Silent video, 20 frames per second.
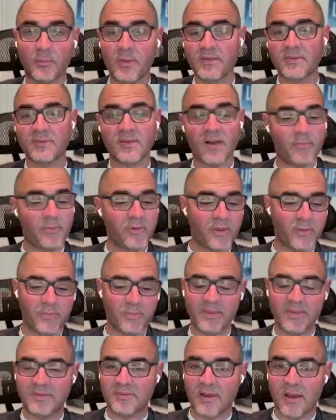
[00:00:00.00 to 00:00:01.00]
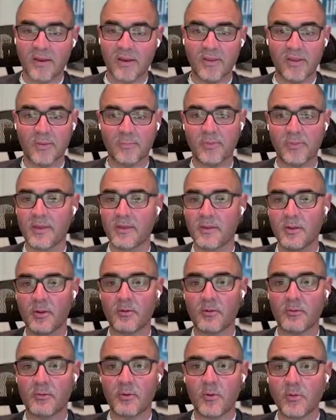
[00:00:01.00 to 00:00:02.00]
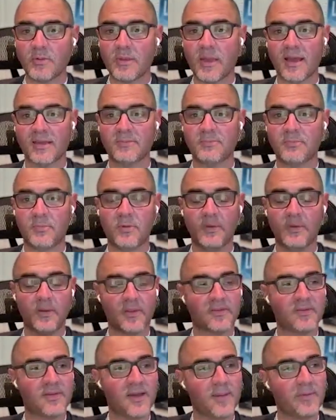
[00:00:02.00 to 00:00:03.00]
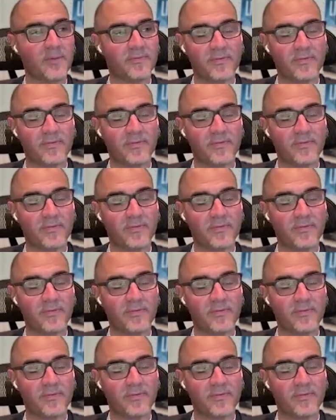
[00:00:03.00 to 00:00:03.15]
You can play softball. You can play soccer. You can play. Old guys do that all the time.